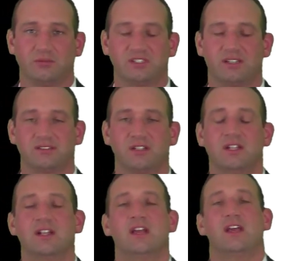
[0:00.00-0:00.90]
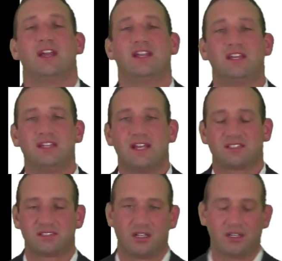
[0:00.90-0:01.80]
test. And in that
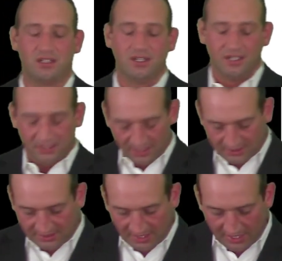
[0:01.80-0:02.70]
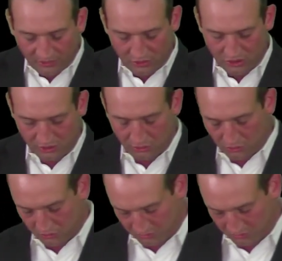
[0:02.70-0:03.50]
study, they set out to